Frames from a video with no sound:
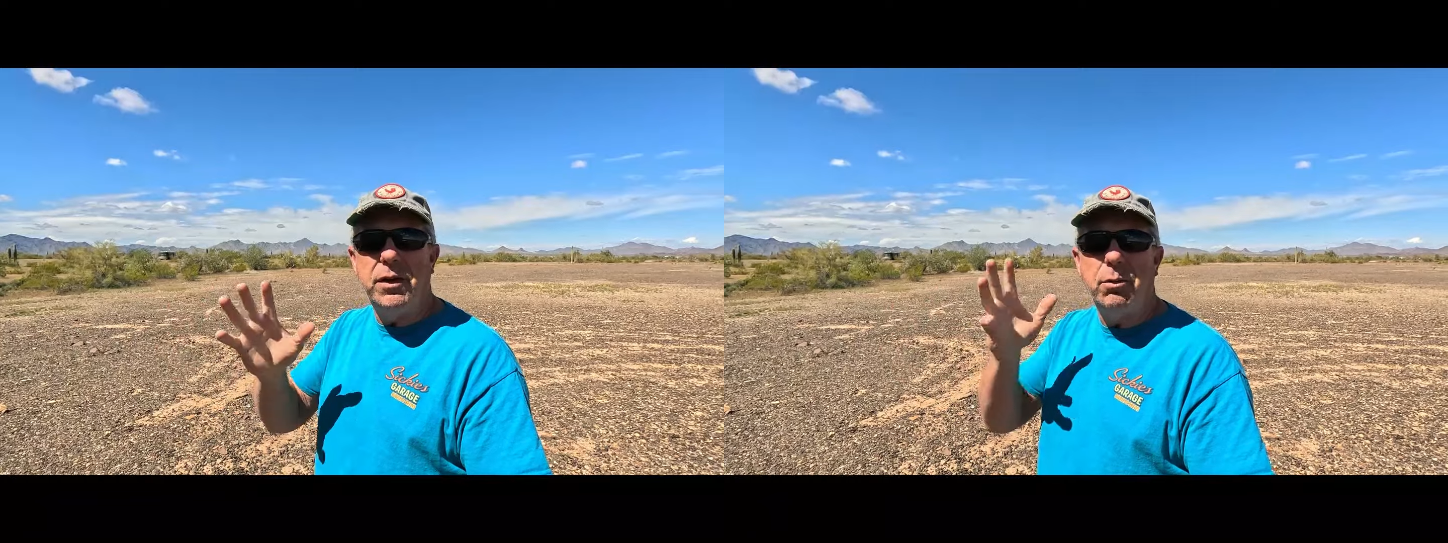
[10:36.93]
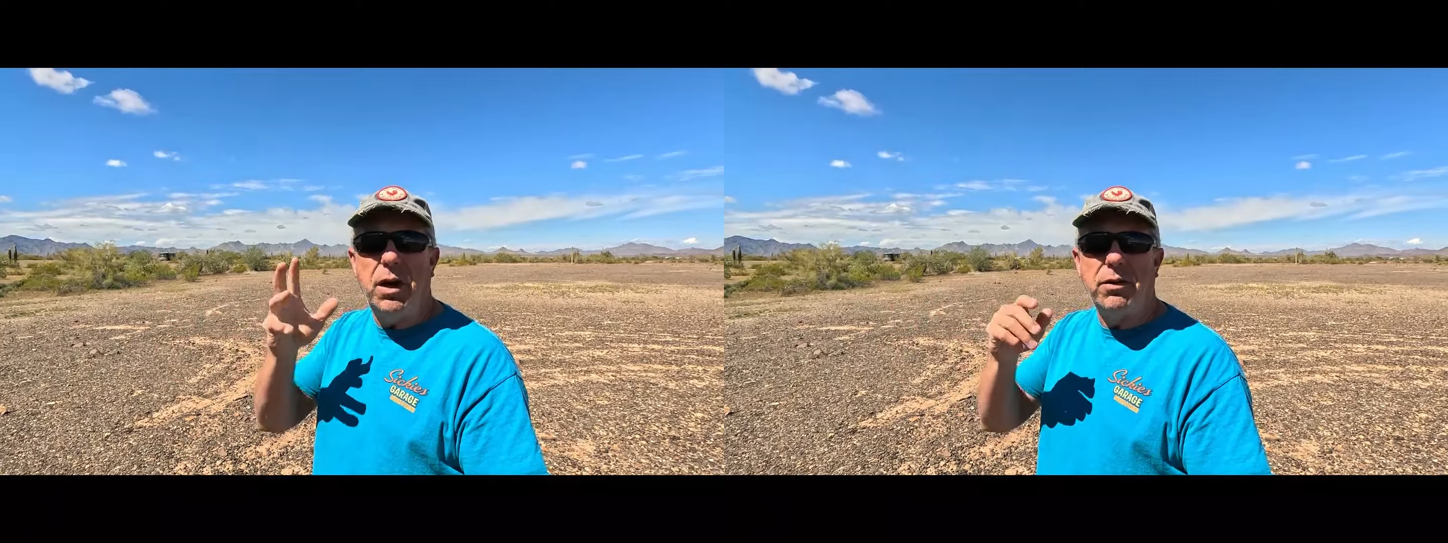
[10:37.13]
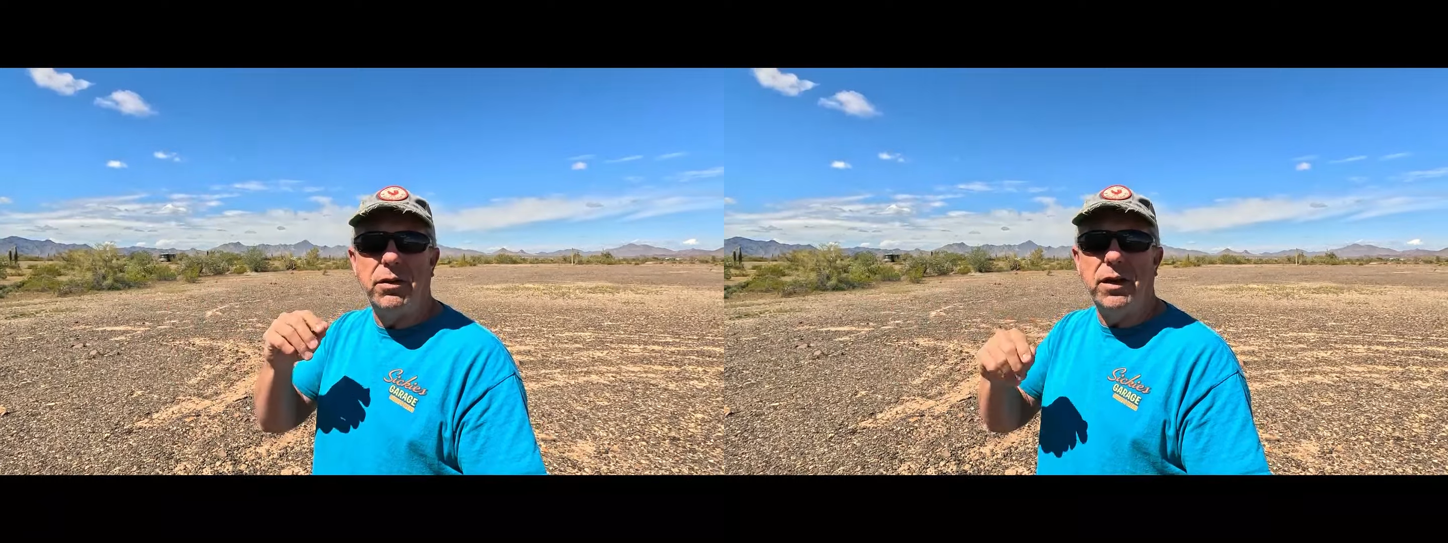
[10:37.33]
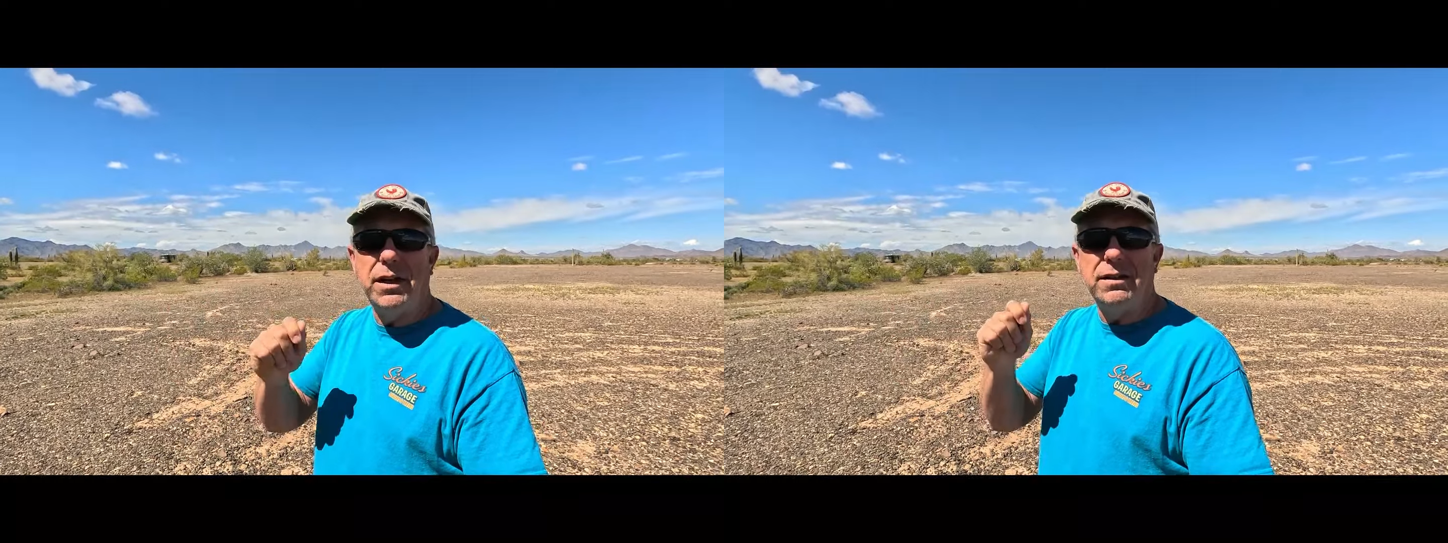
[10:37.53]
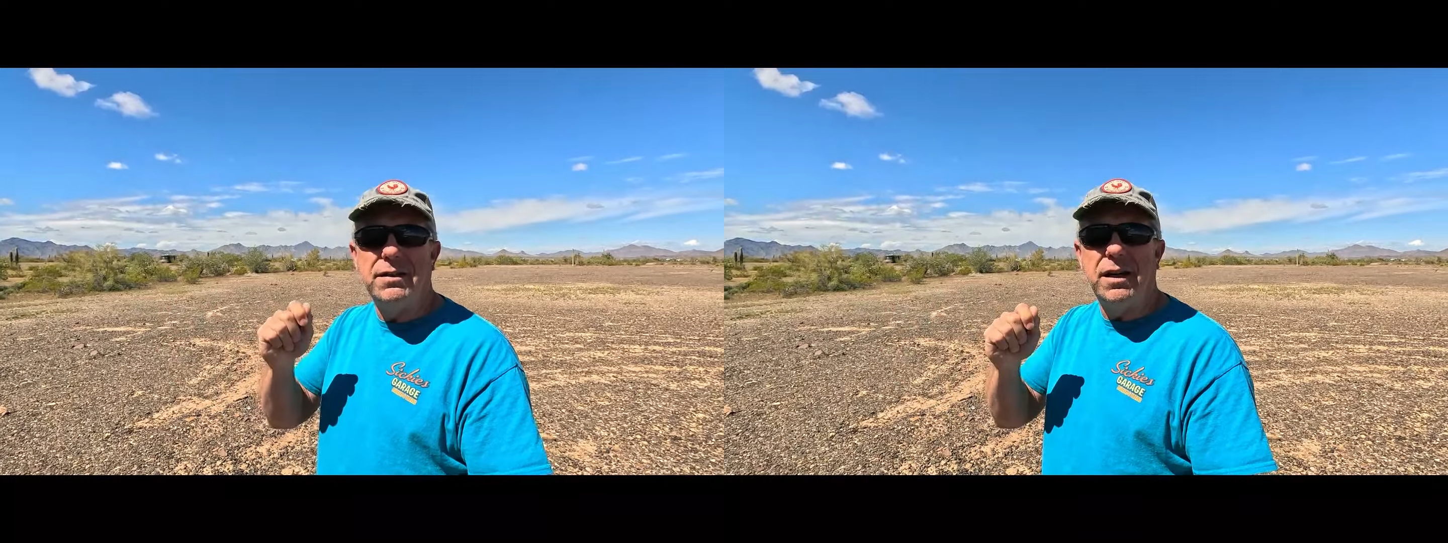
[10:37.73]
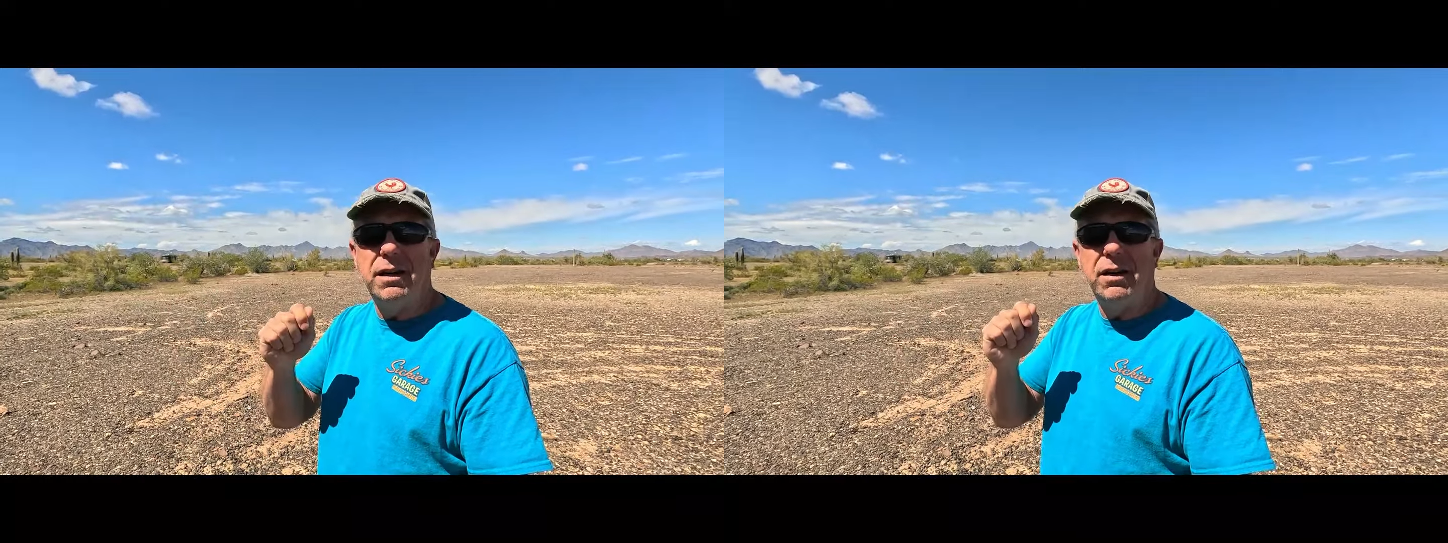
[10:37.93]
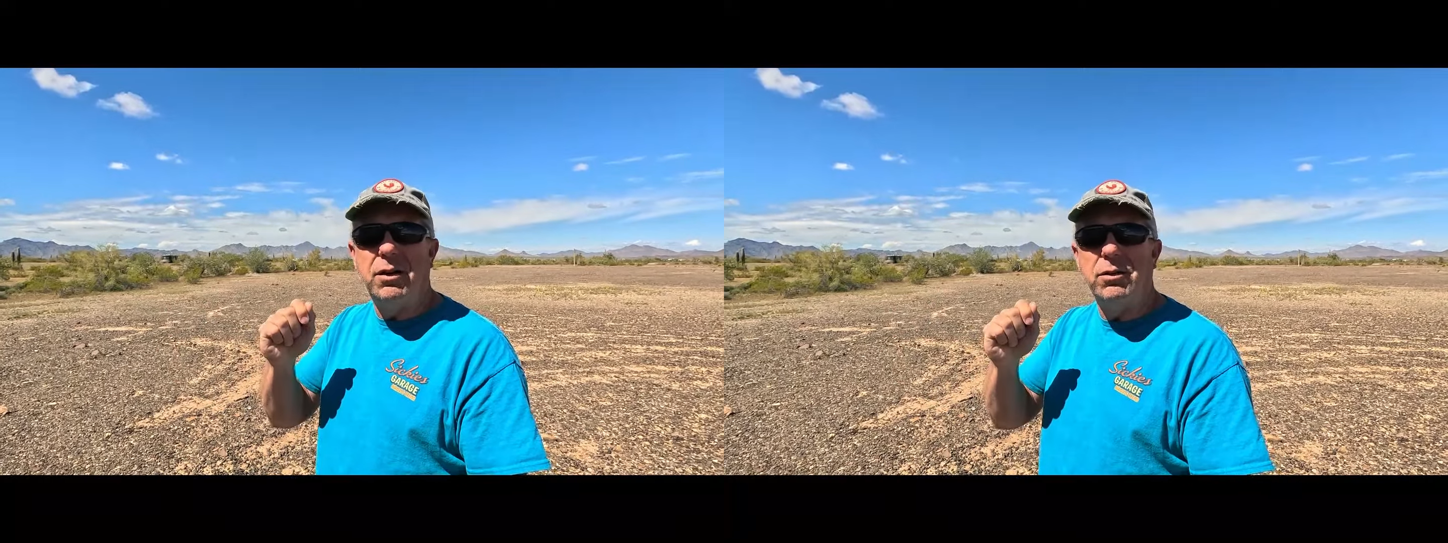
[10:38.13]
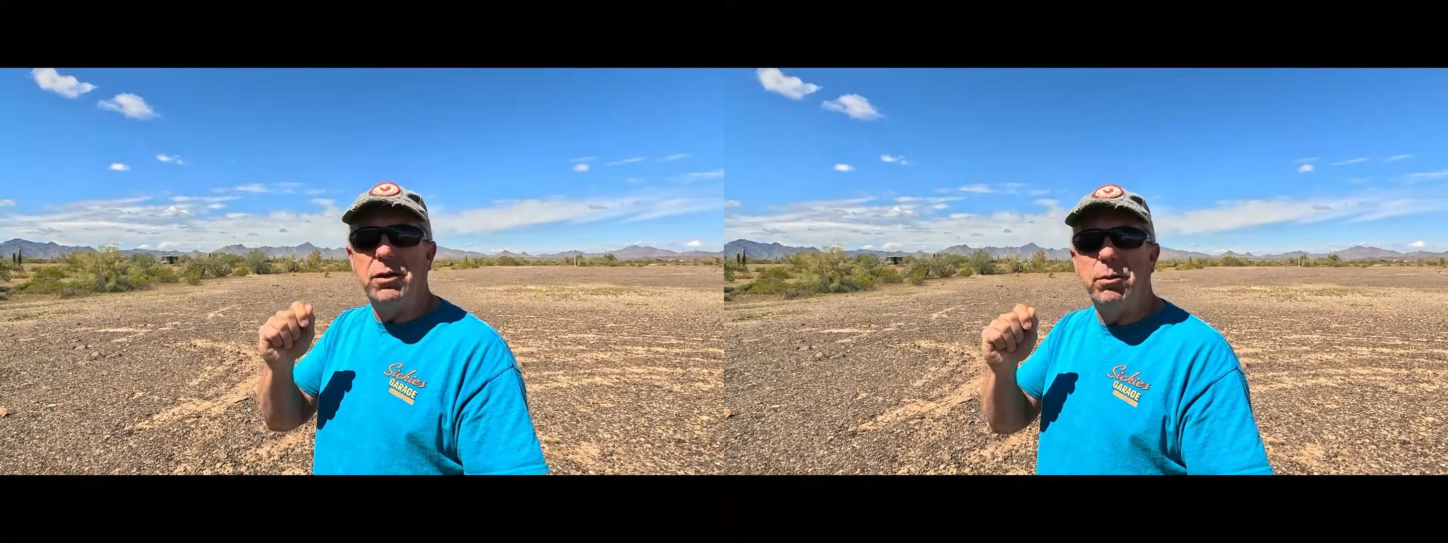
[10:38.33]
do all the things there
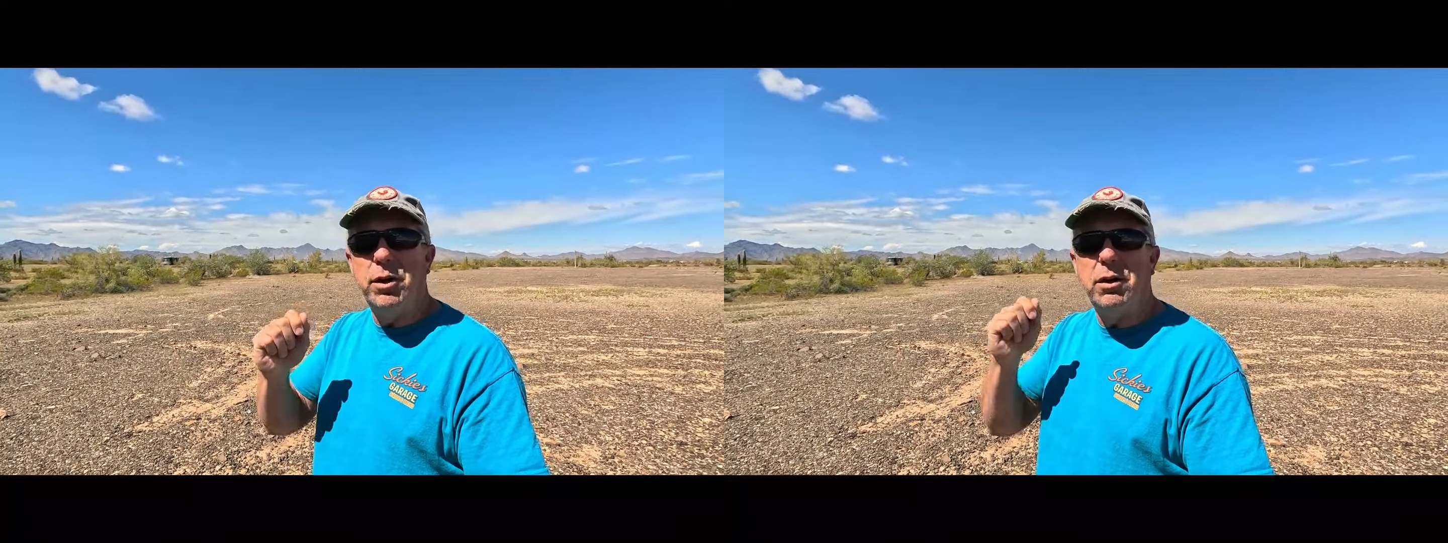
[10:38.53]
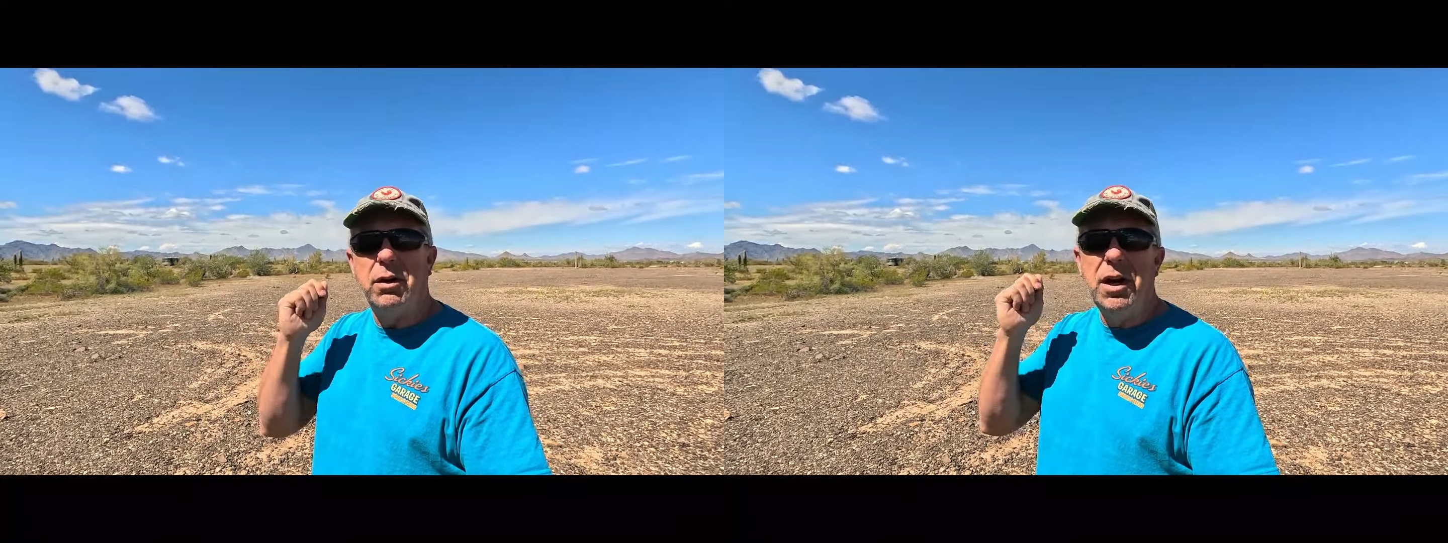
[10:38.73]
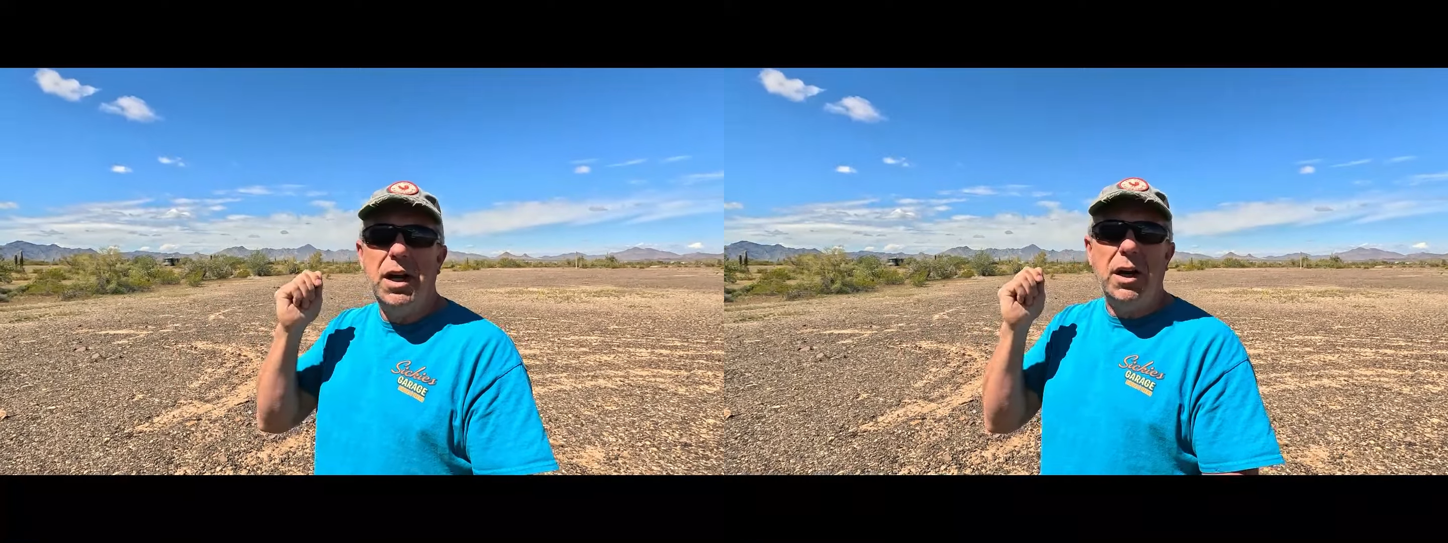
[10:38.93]
on the computer.